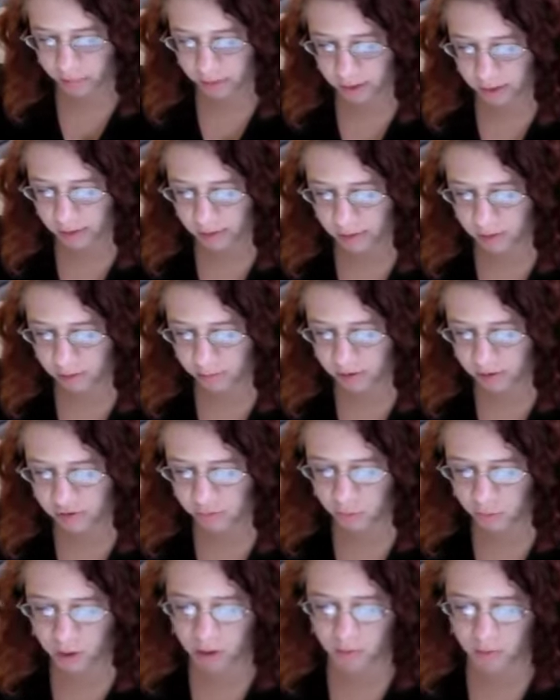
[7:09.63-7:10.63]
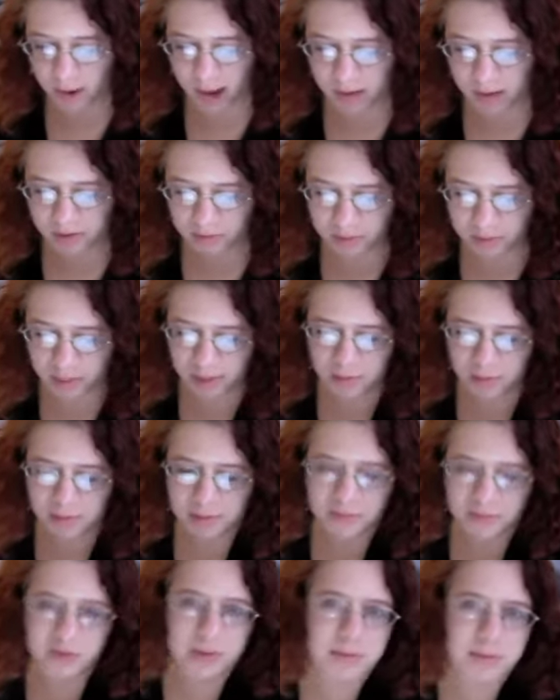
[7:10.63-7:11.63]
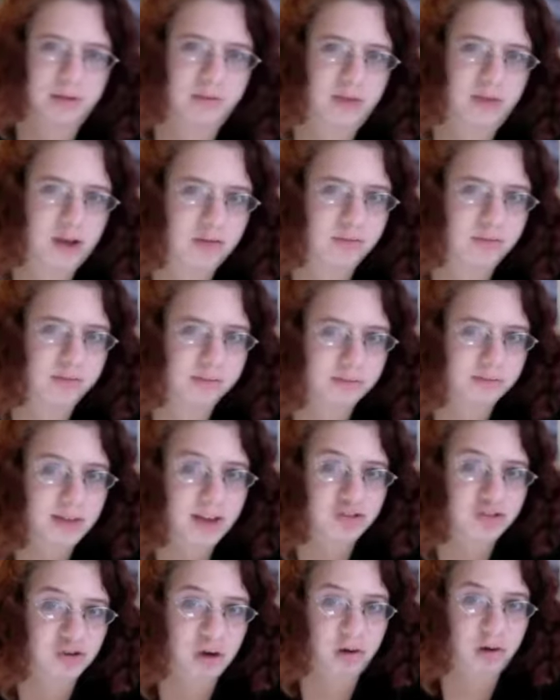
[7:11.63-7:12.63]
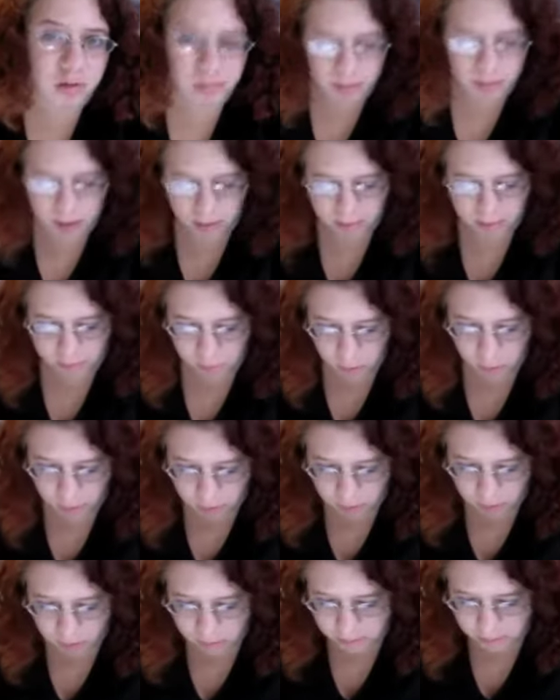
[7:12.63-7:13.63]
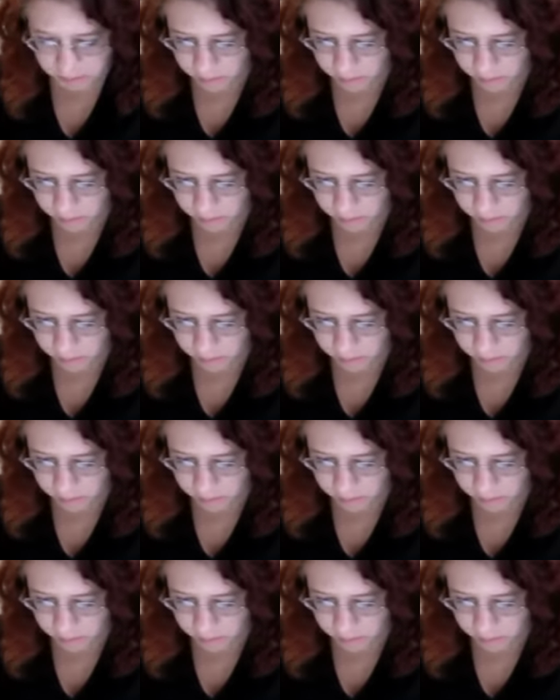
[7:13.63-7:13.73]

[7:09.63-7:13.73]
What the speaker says: because it is much more interactive than simply flipping flashcards back and forth.